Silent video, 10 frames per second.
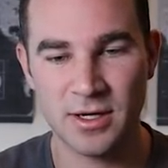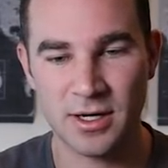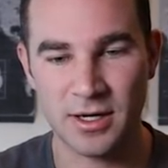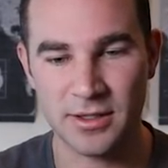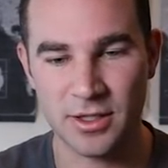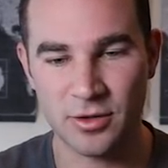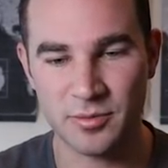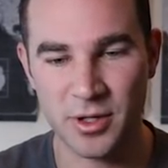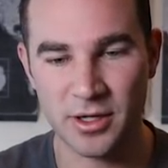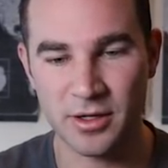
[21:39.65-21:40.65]
Node,
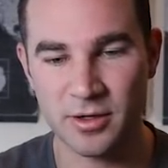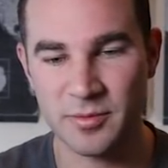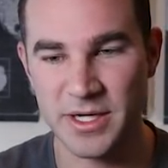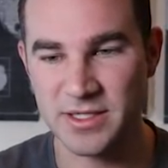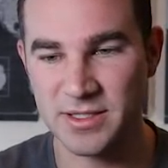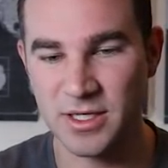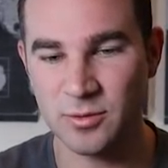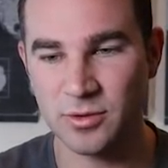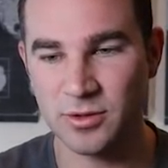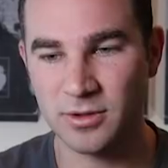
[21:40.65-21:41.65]
Mongo,
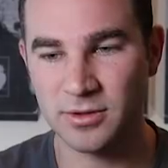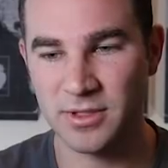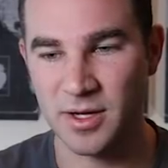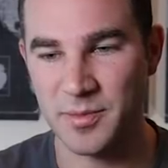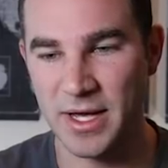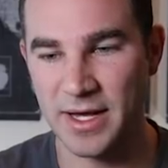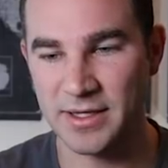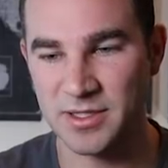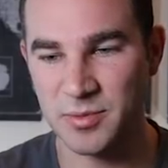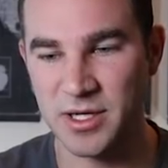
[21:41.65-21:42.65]
MySQL, not bad.
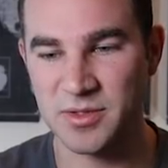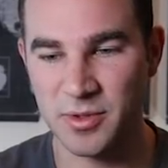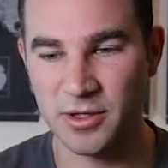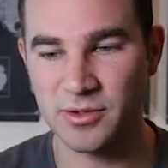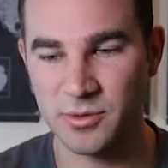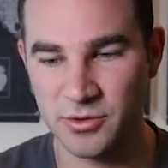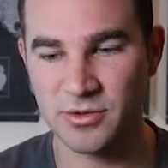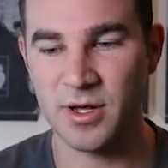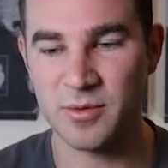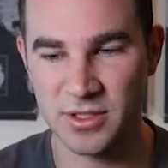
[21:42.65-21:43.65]
Express, Mongoose,
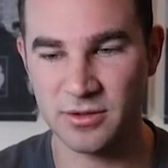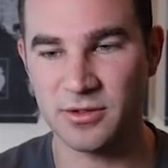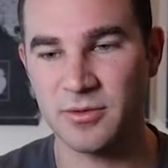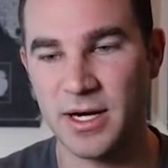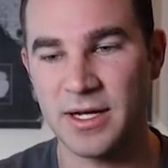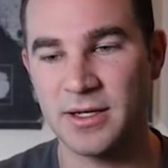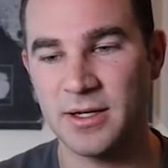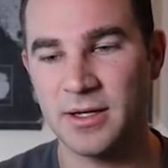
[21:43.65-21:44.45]
Bootstrap, Material UI.